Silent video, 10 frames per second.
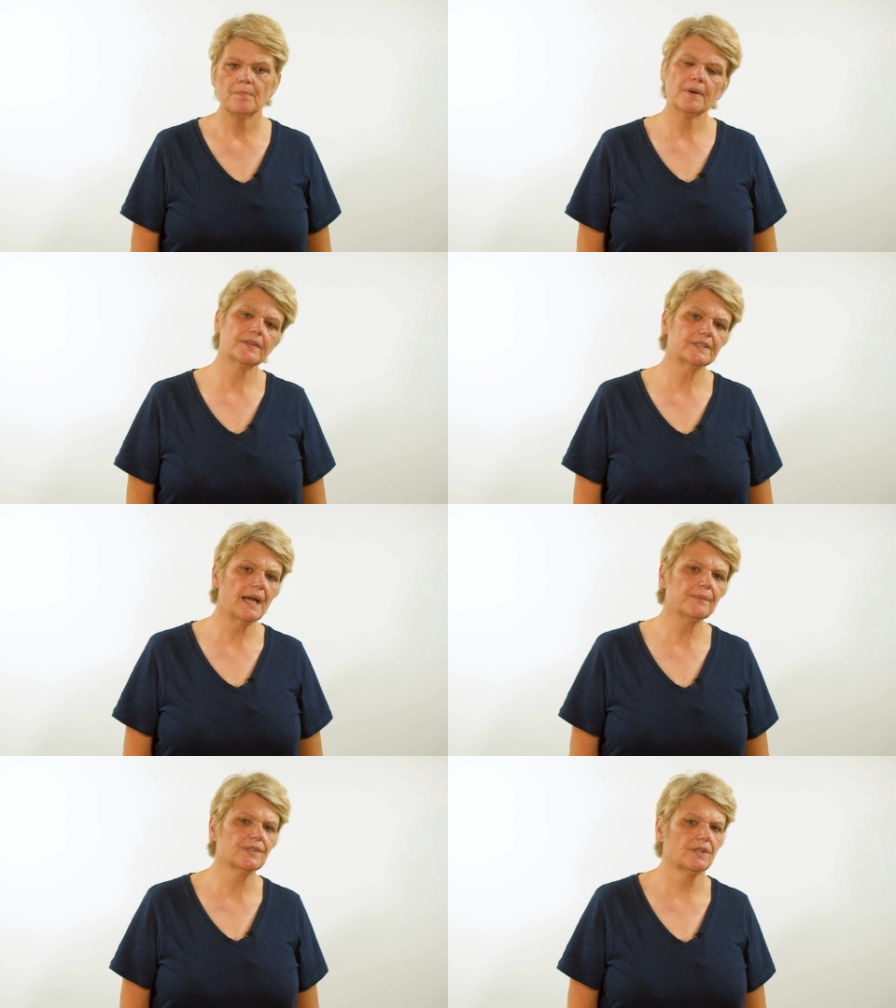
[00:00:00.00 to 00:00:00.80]
But the
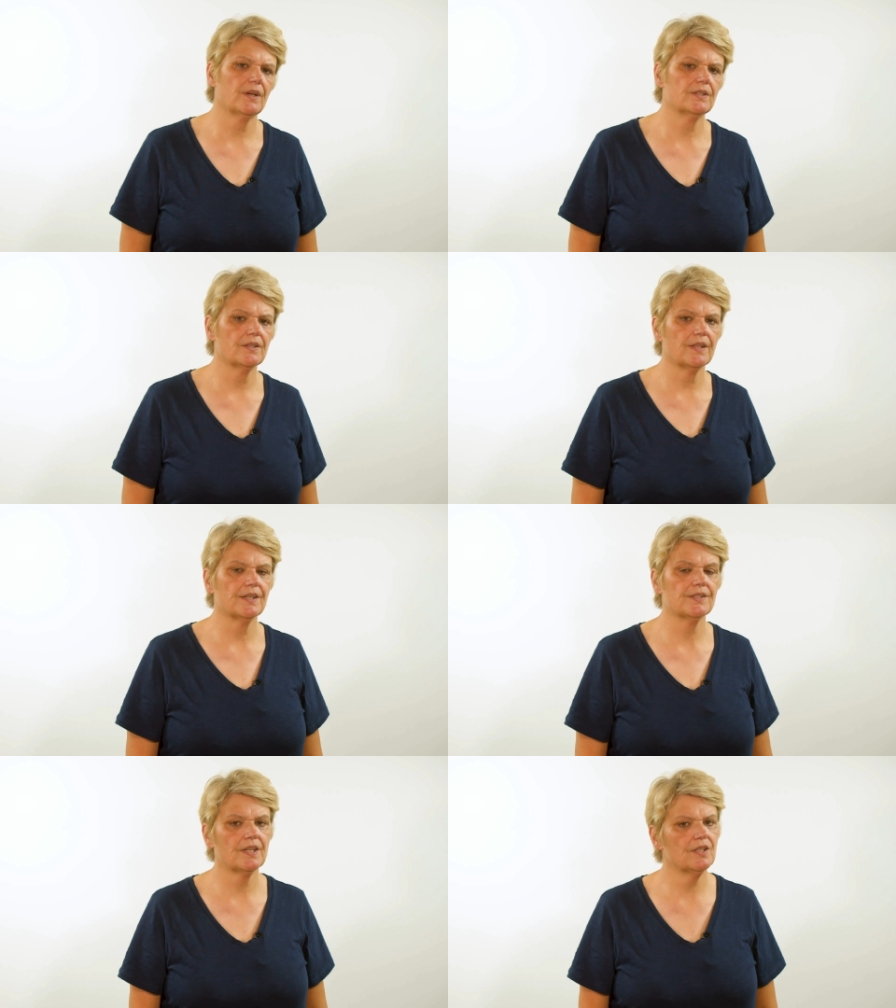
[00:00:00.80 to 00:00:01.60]
downside to
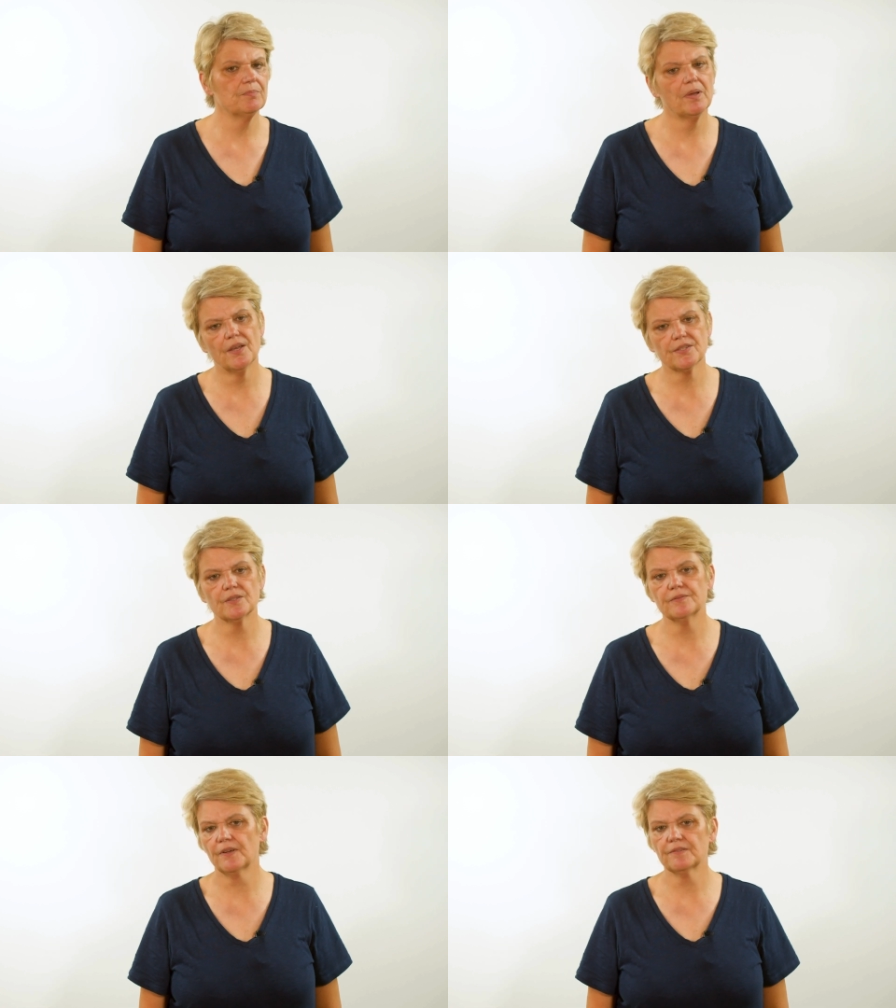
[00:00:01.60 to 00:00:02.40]
this is
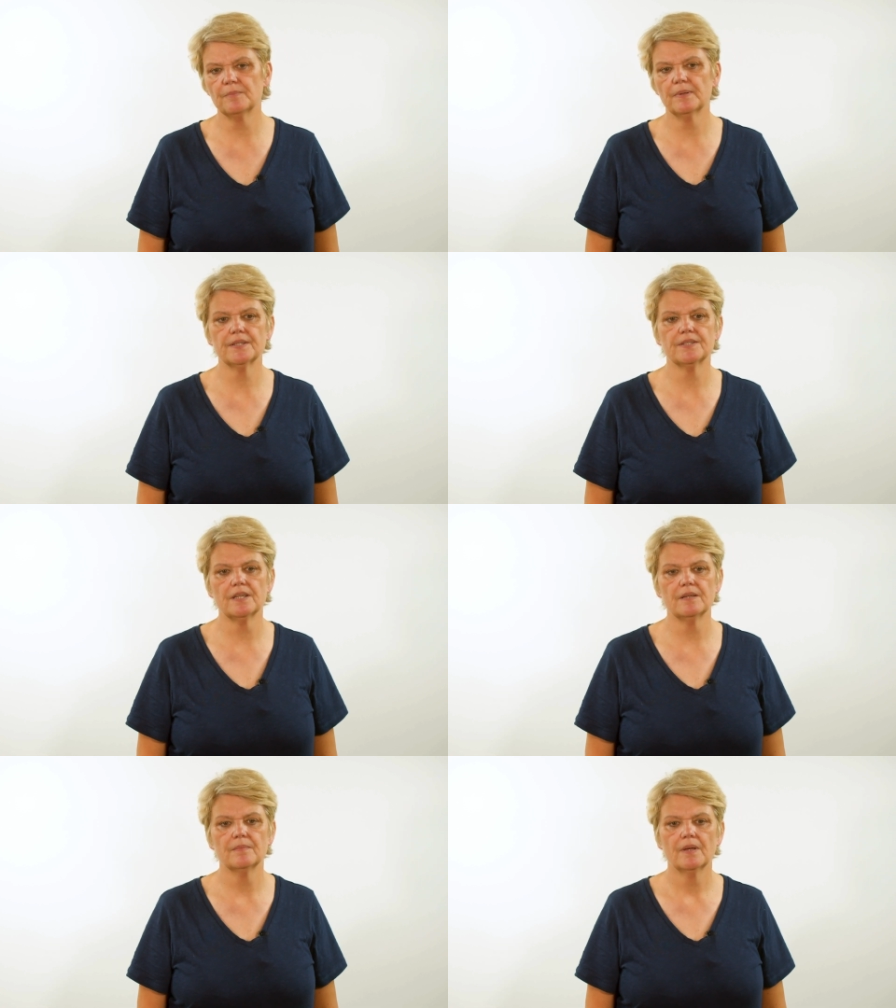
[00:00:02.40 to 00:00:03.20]
personal
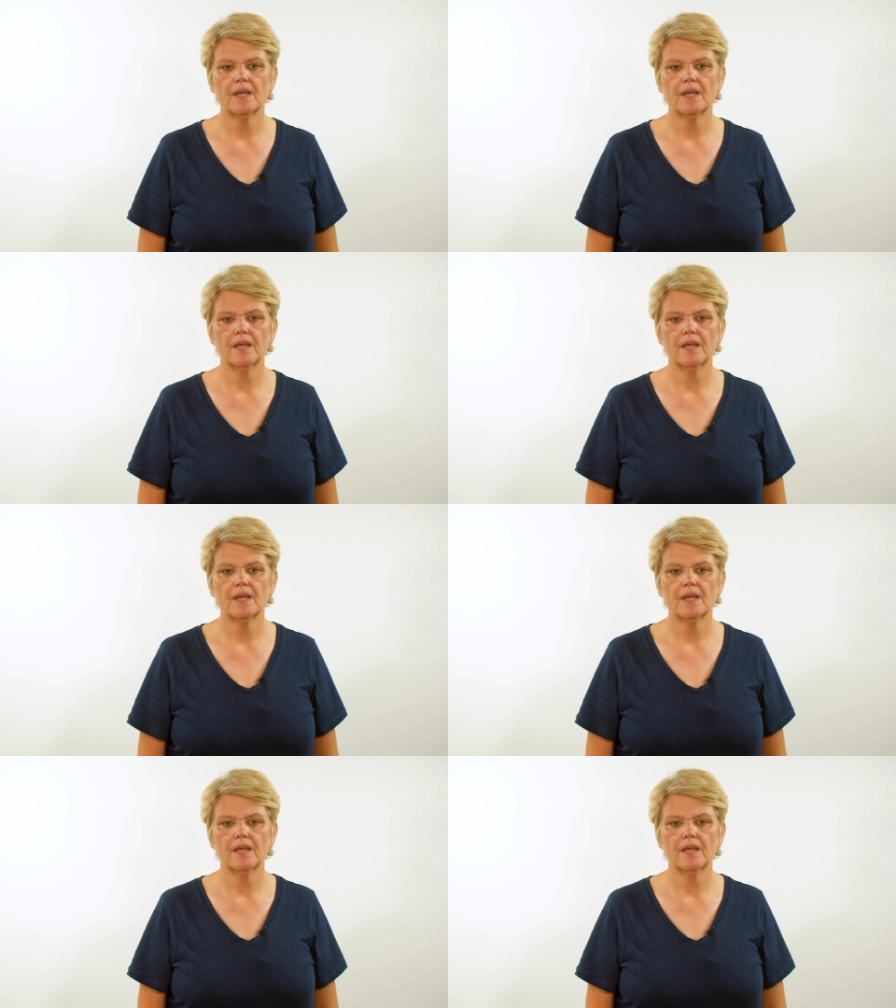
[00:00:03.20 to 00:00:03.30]
vulnerability,